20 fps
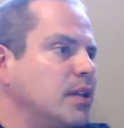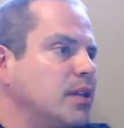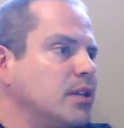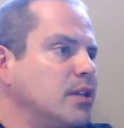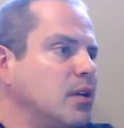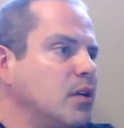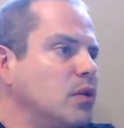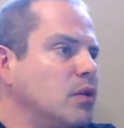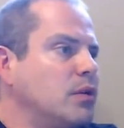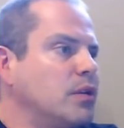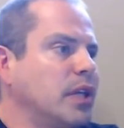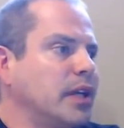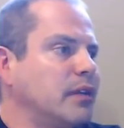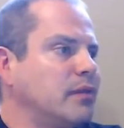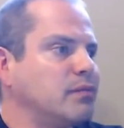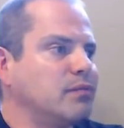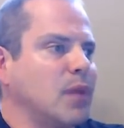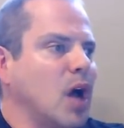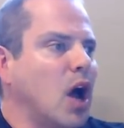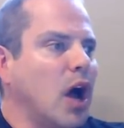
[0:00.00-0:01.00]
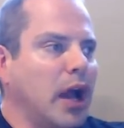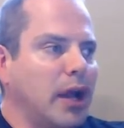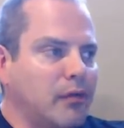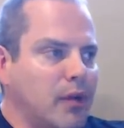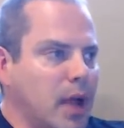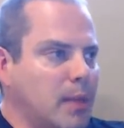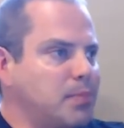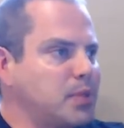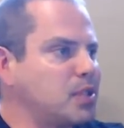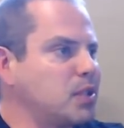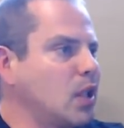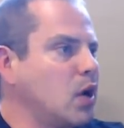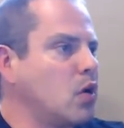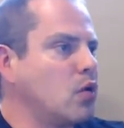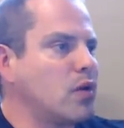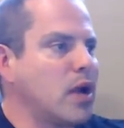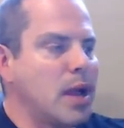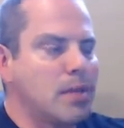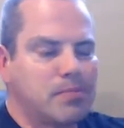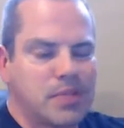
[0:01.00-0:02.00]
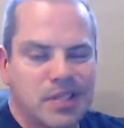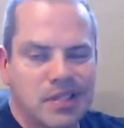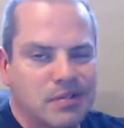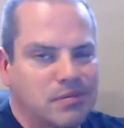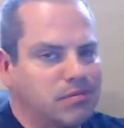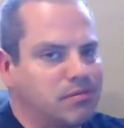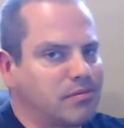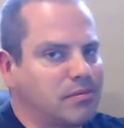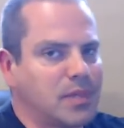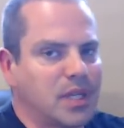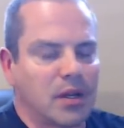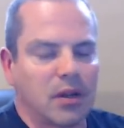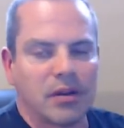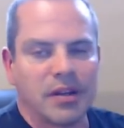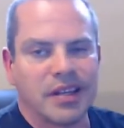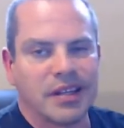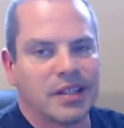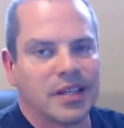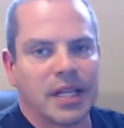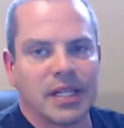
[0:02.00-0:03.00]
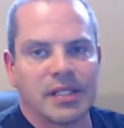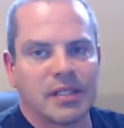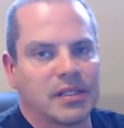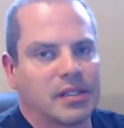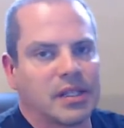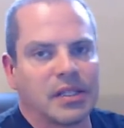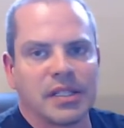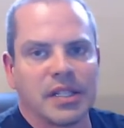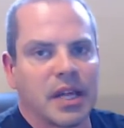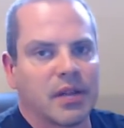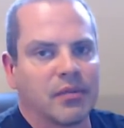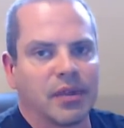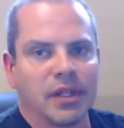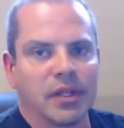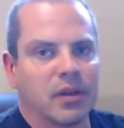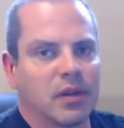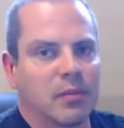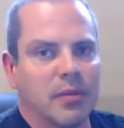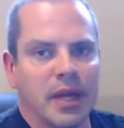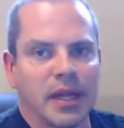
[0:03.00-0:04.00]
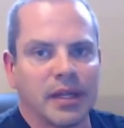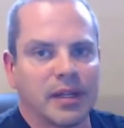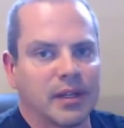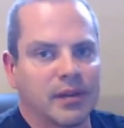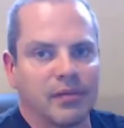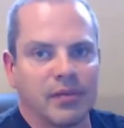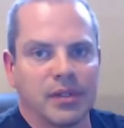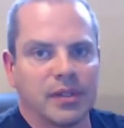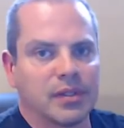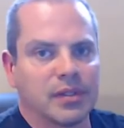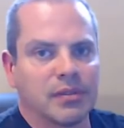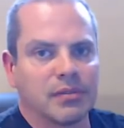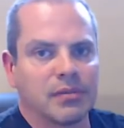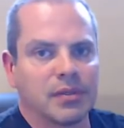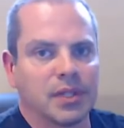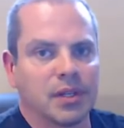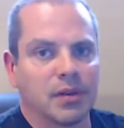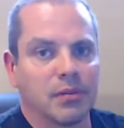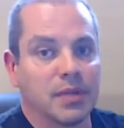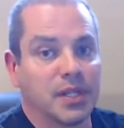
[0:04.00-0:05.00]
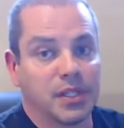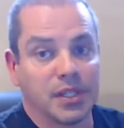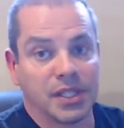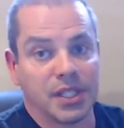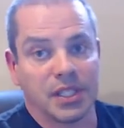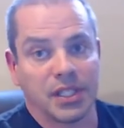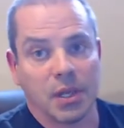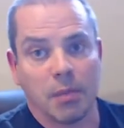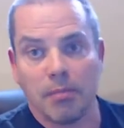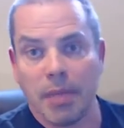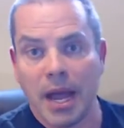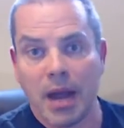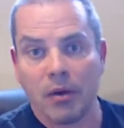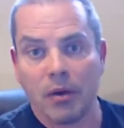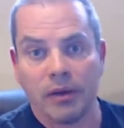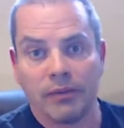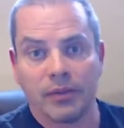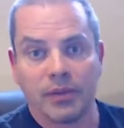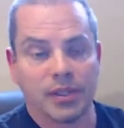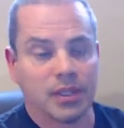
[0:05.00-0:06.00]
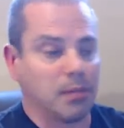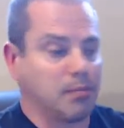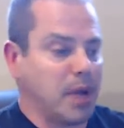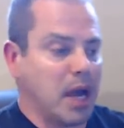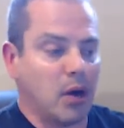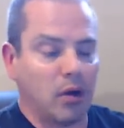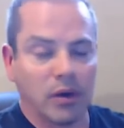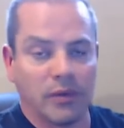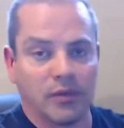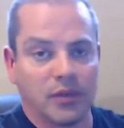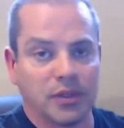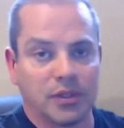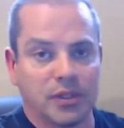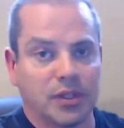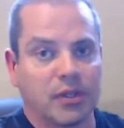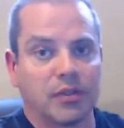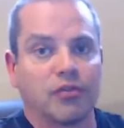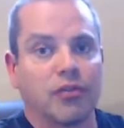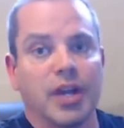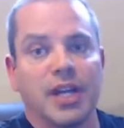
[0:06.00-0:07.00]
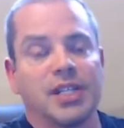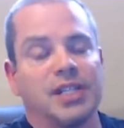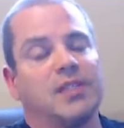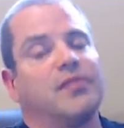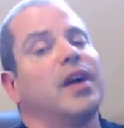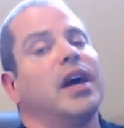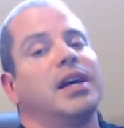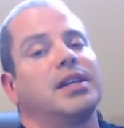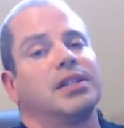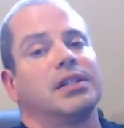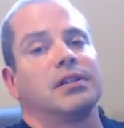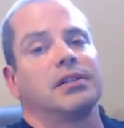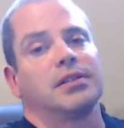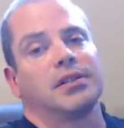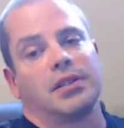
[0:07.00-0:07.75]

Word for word: So like high reps, low reps, you know, it, it's it's not really going to make a difference. You know, I mean, you see some powerlifters. Some powerlifters are crazy vascular.